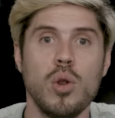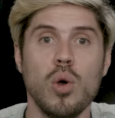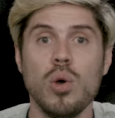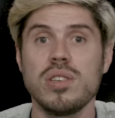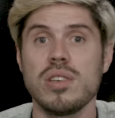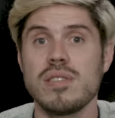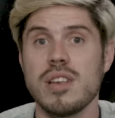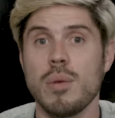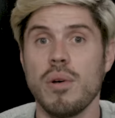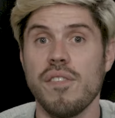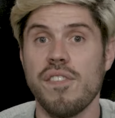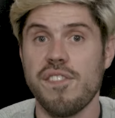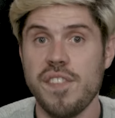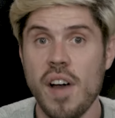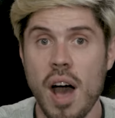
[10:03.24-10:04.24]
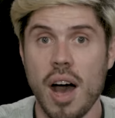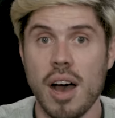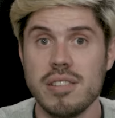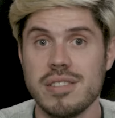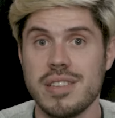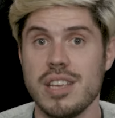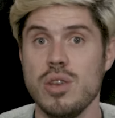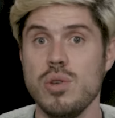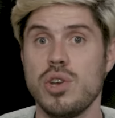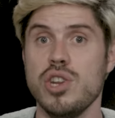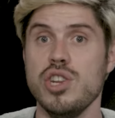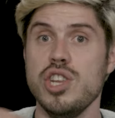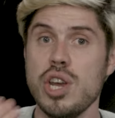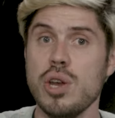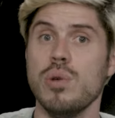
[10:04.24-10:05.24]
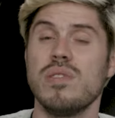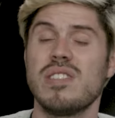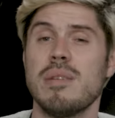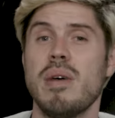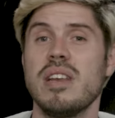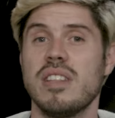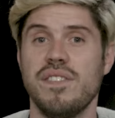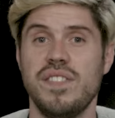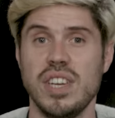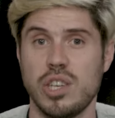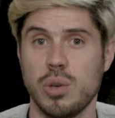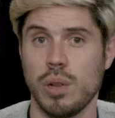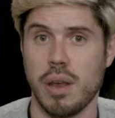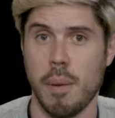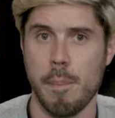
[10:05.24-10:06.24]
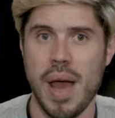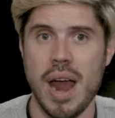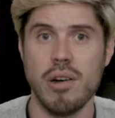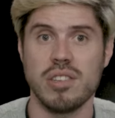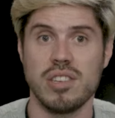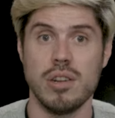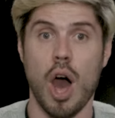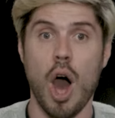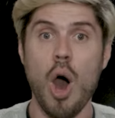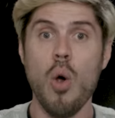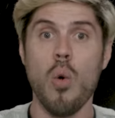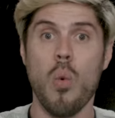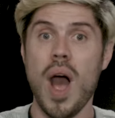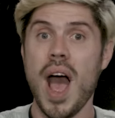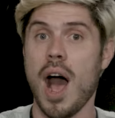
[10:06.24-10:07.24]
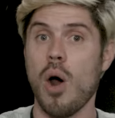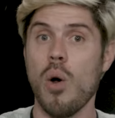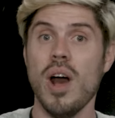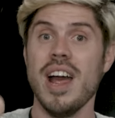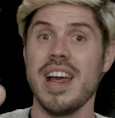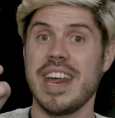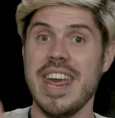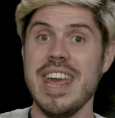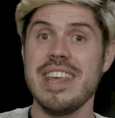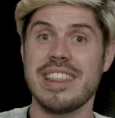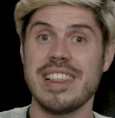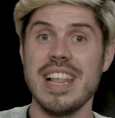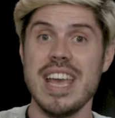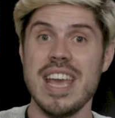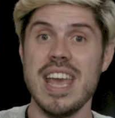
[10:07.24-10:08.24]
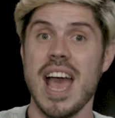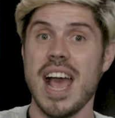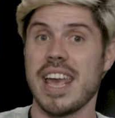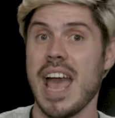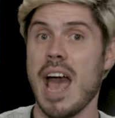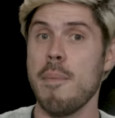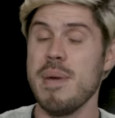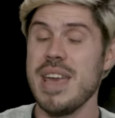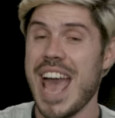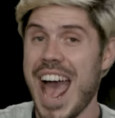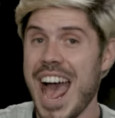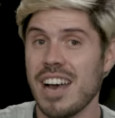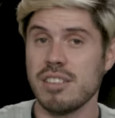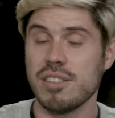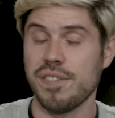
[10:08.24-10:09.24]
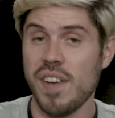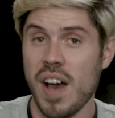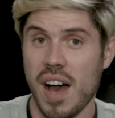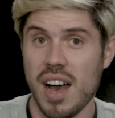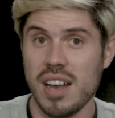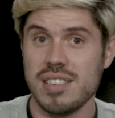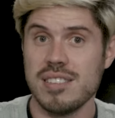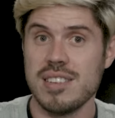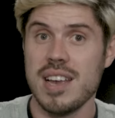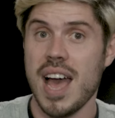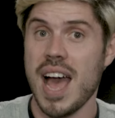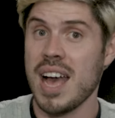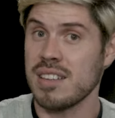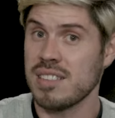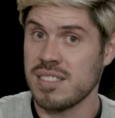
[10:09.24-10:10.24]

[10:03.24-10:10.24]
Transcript: but also someone fast that you can use to make the visual comparison. Oh wow, Keith Lee can be as fast as